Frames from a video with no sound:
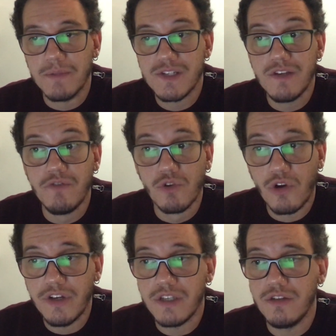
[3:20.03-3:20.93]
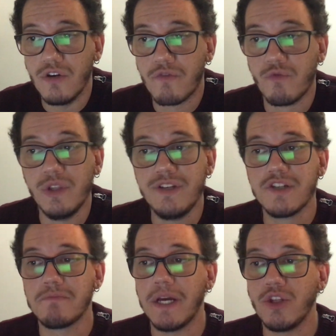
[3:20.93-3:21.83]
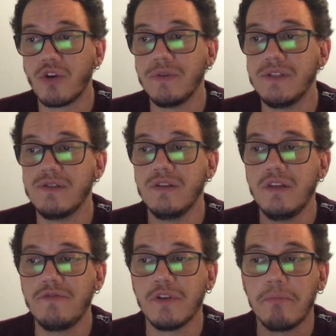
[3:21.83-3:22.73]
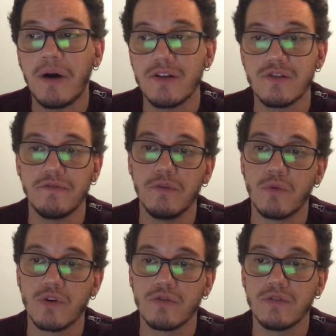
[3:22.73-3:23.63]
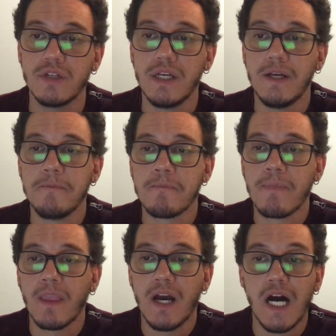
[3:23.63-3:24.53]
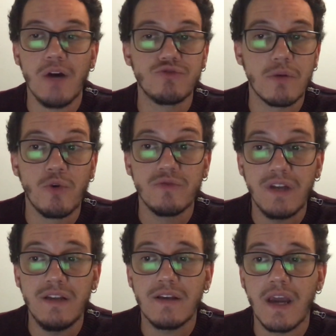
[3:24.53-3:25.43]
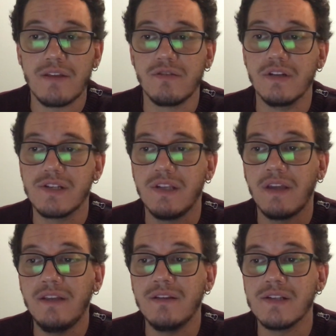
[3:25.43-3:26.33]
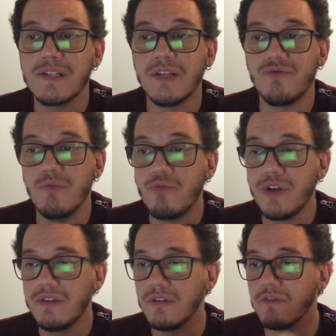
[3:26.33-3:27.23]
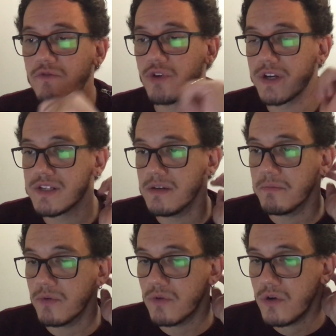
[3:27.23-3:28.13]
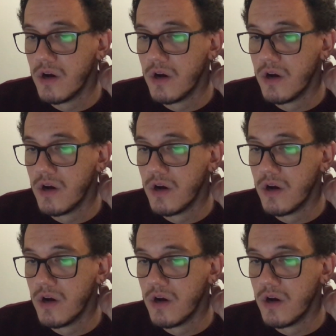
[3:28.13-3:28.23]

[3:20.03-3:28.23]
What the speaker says: civil loyalty of religious minorities in different parts of the world. Ultramontane Catholics in 19th century Britain, for example,